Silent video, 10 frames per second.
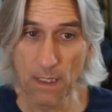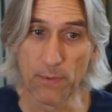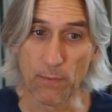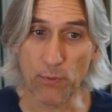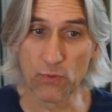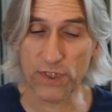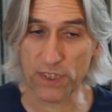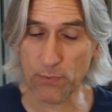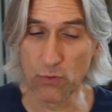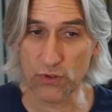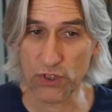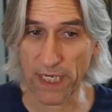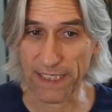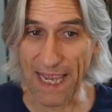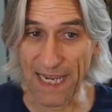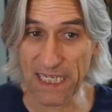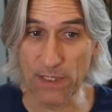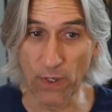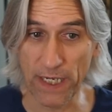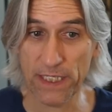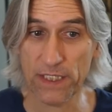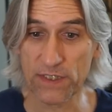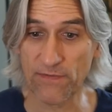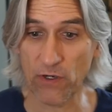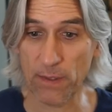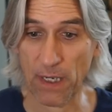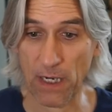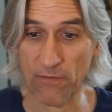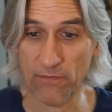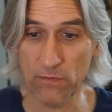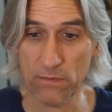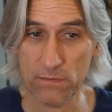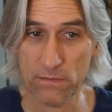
But pawn takes pawn check anyway is very powerful.